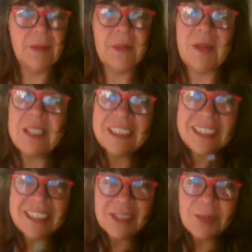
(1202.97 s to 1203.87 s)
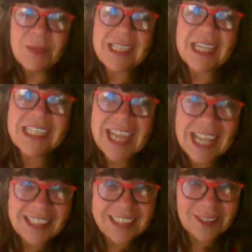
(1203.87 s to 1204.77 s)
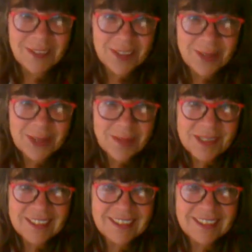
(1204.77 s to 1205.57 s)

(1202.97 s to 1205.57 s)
the potentiality of our dreams.